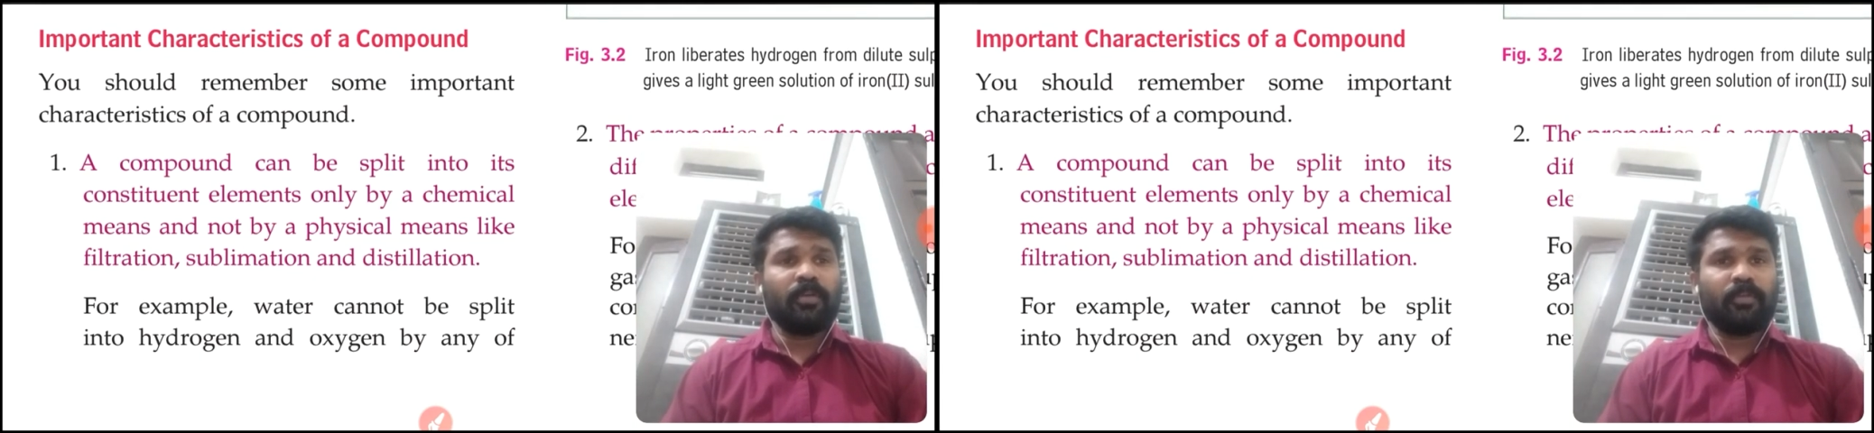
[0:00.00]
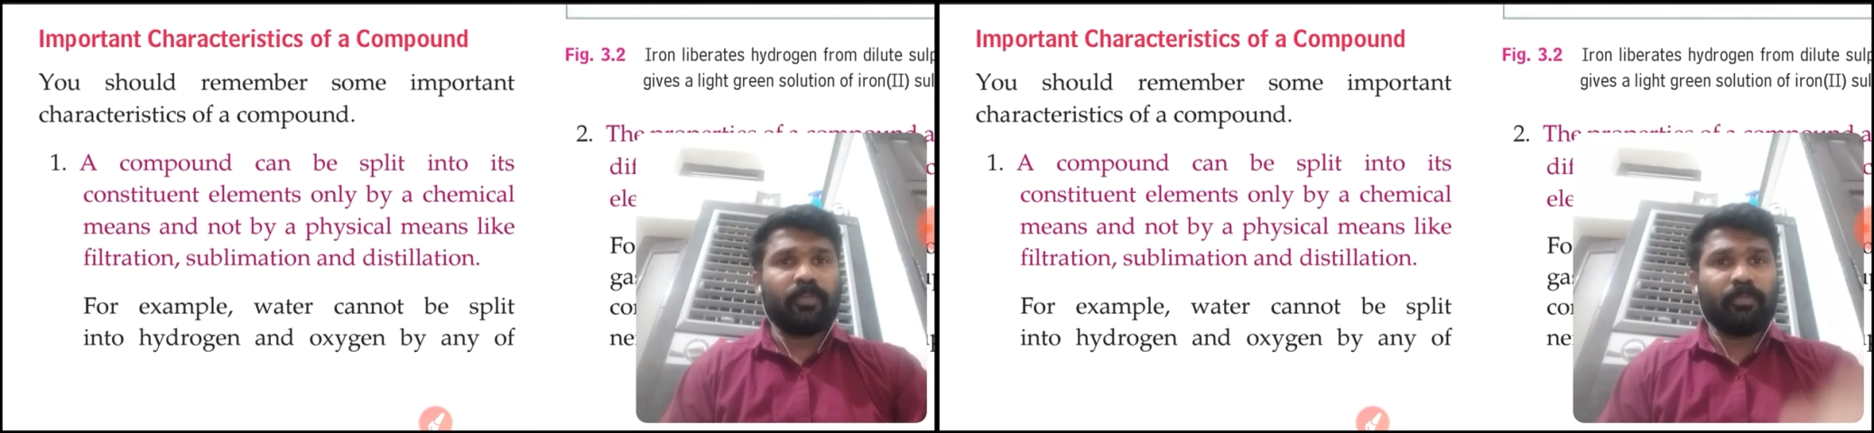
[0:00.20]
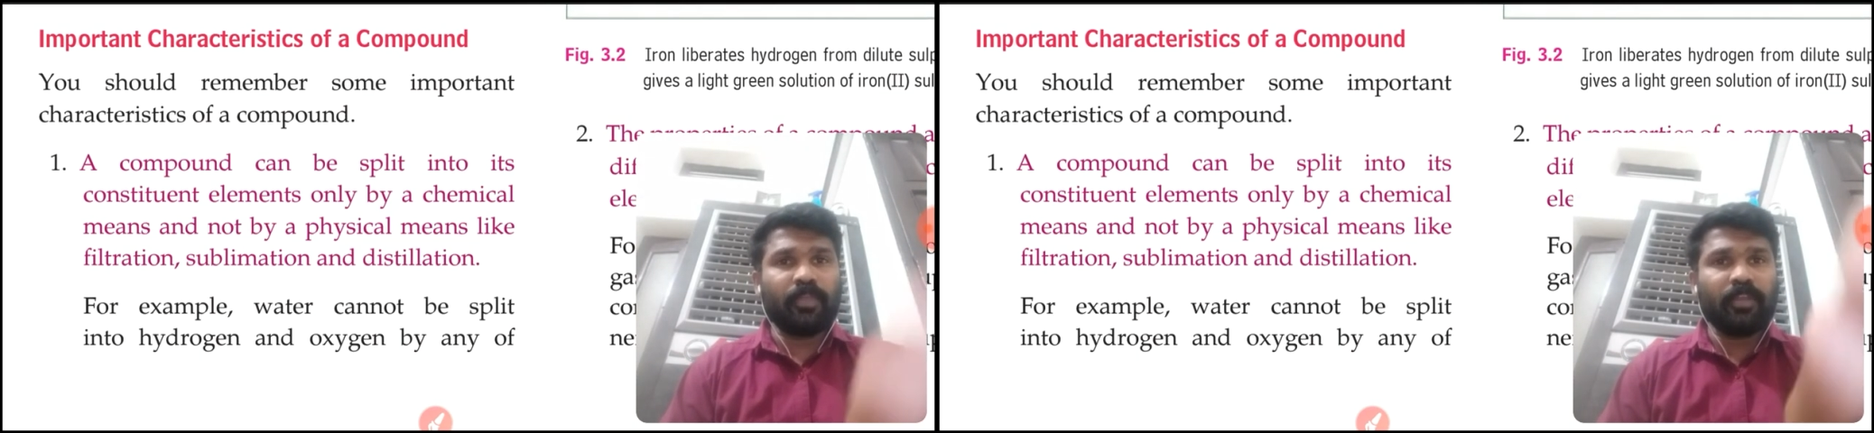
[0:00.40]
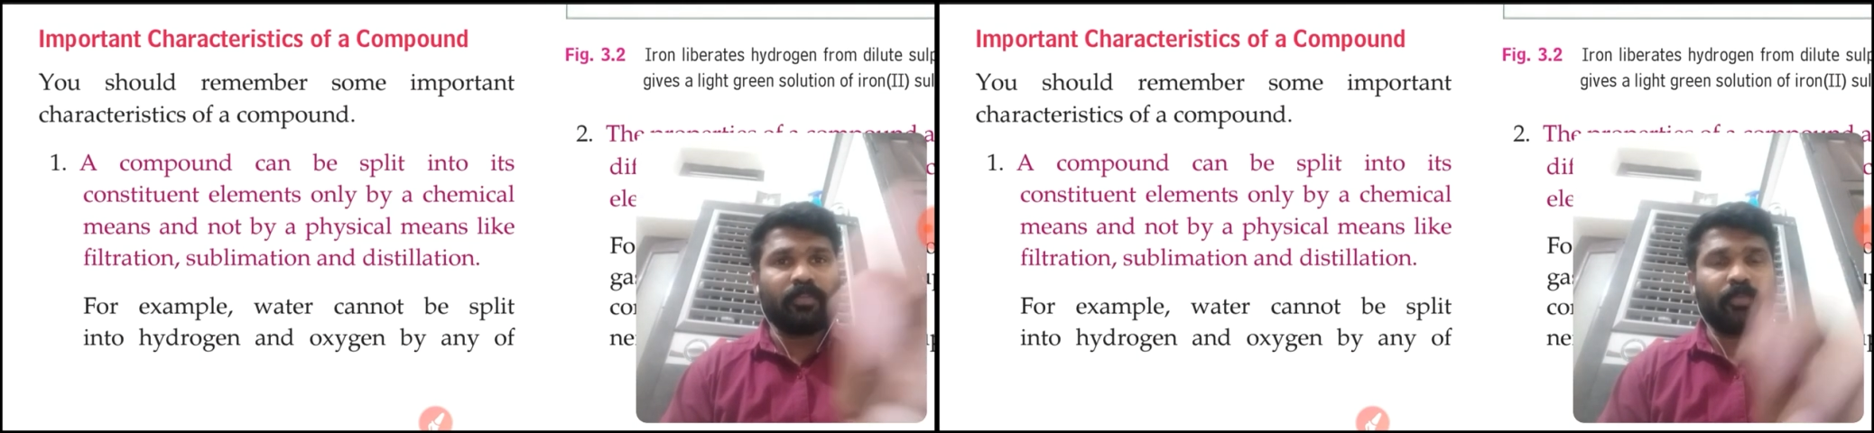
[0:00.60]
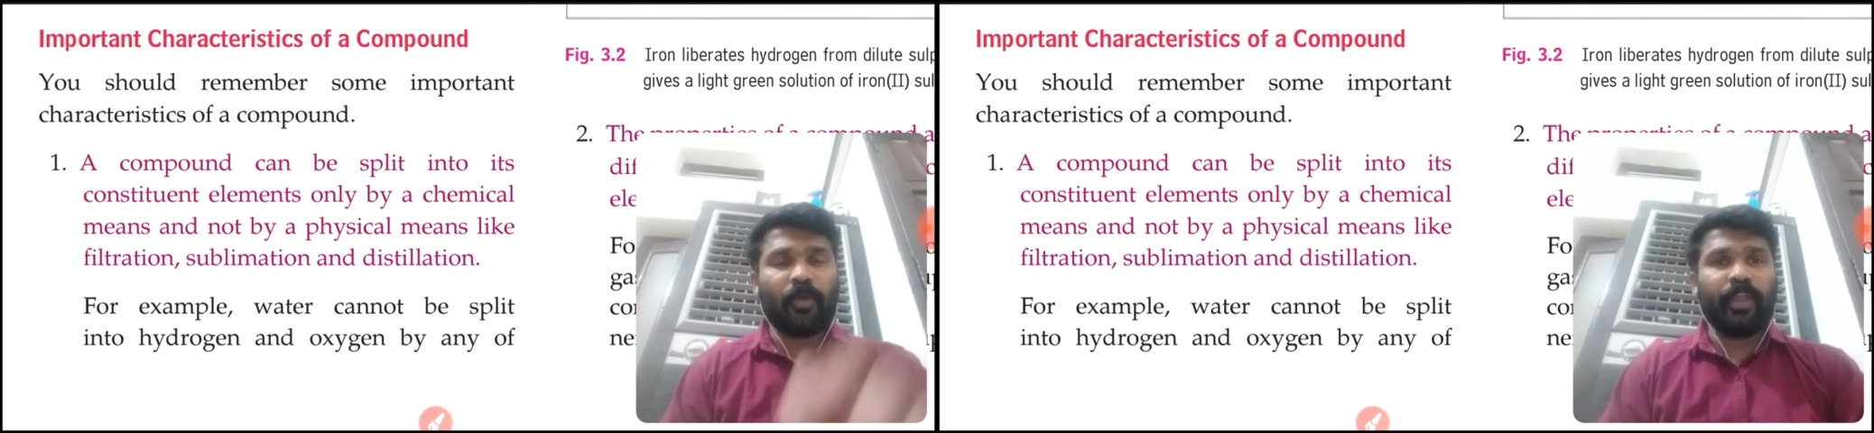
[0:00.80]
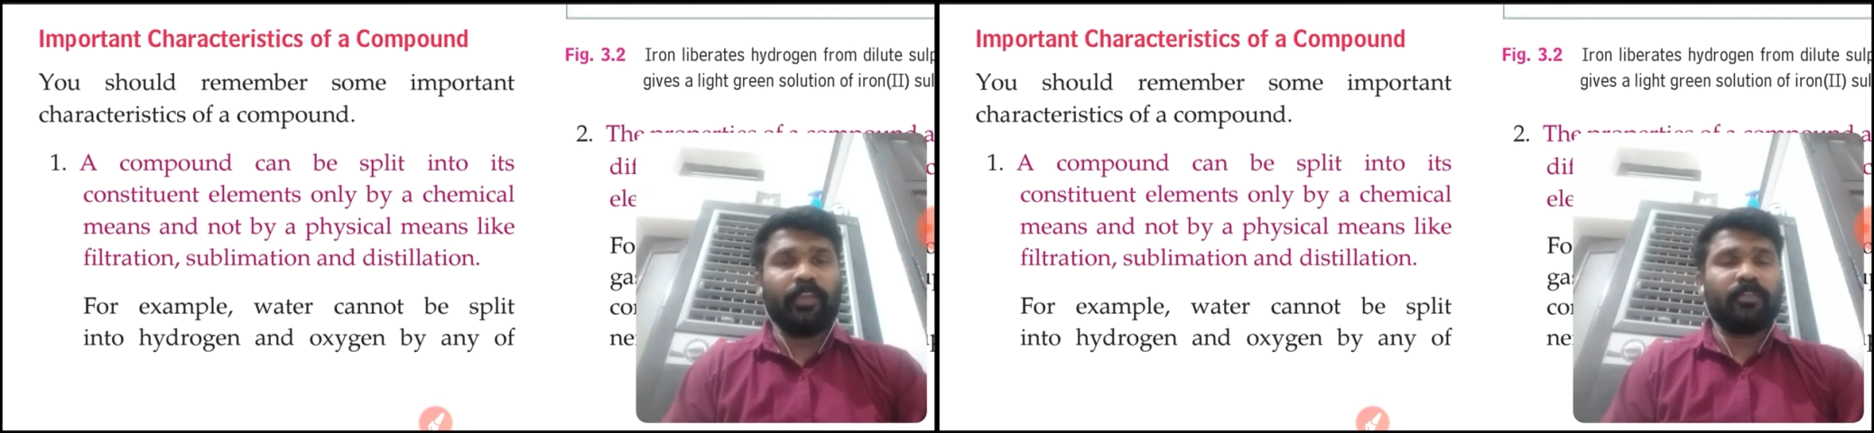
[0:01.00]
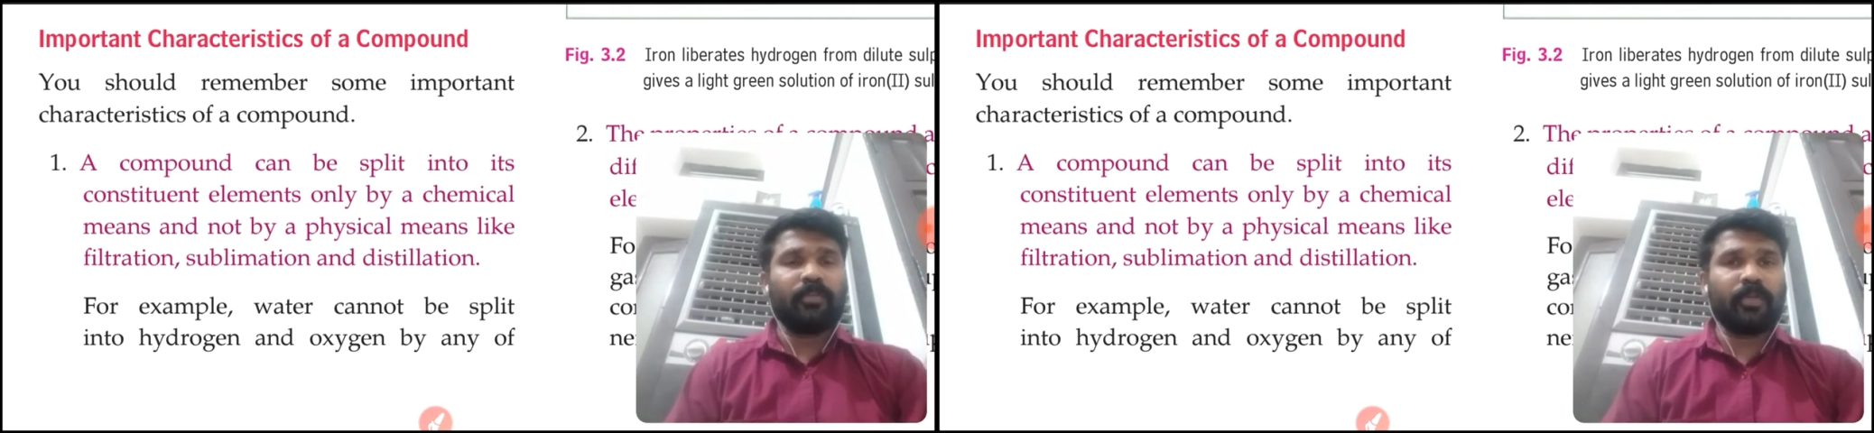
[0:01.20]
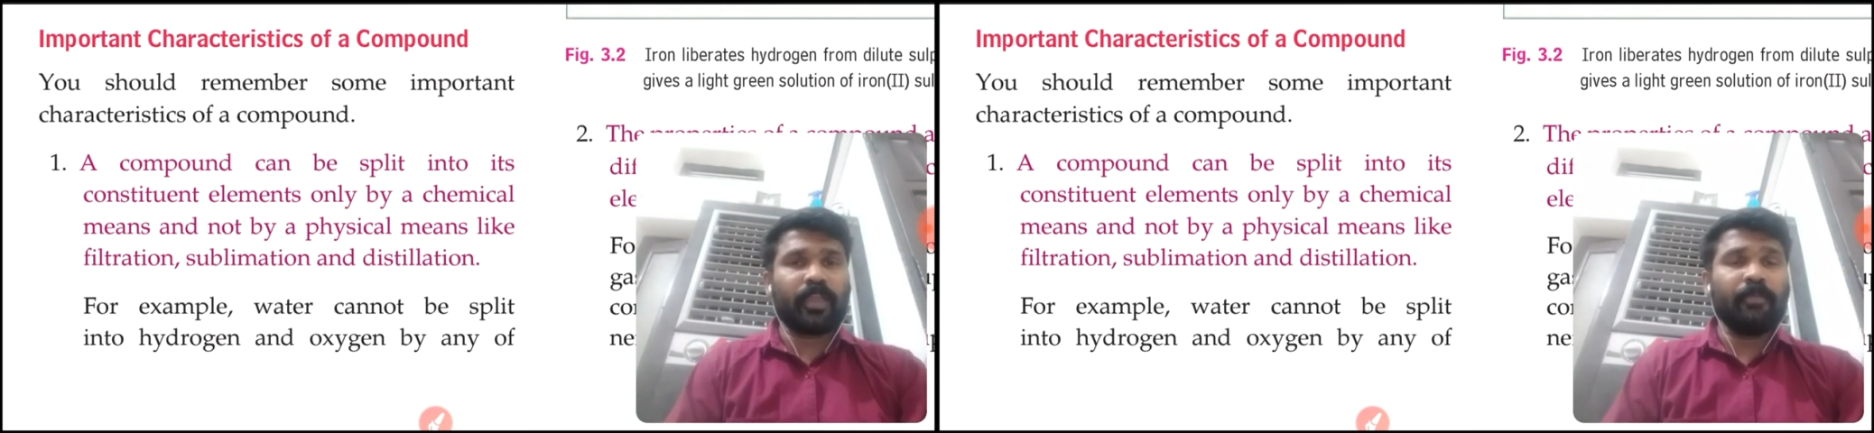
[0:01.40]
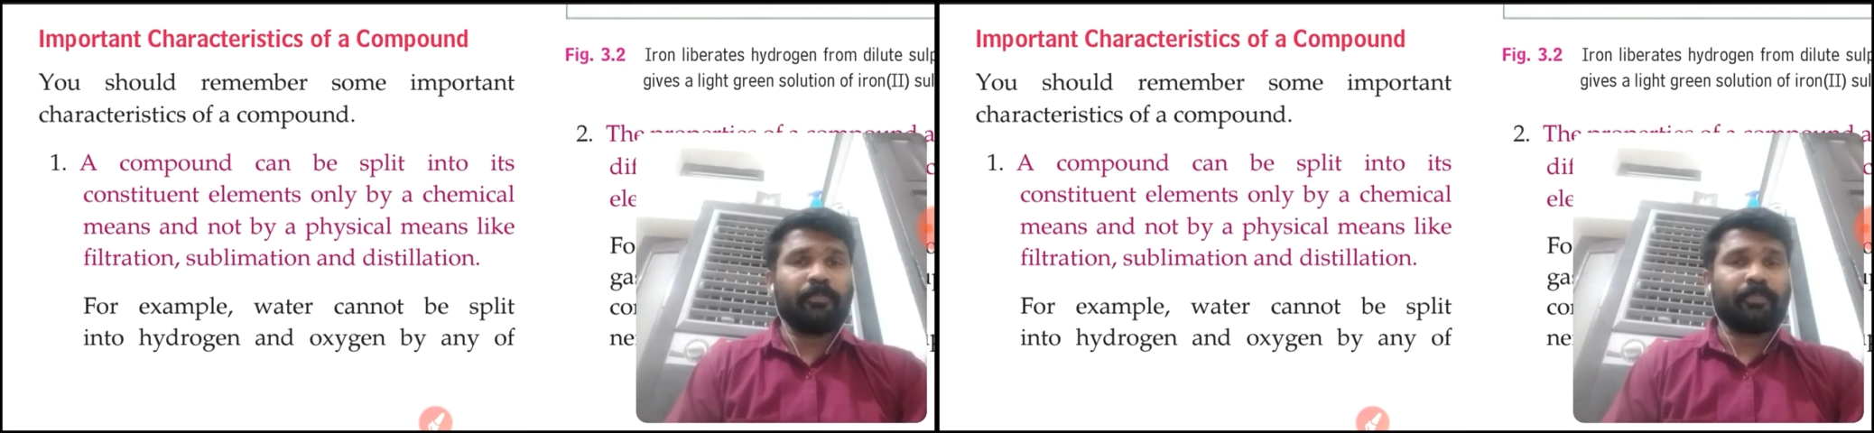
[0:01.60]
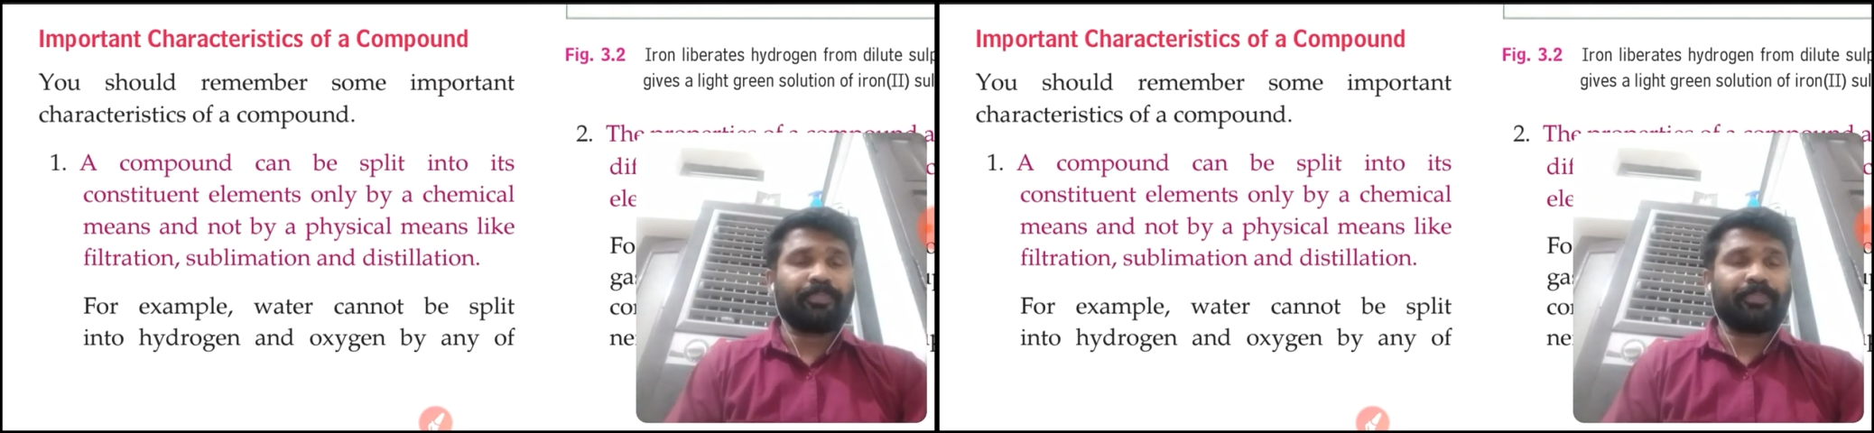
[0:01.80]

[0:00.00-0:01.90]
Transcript: from these points. Okay.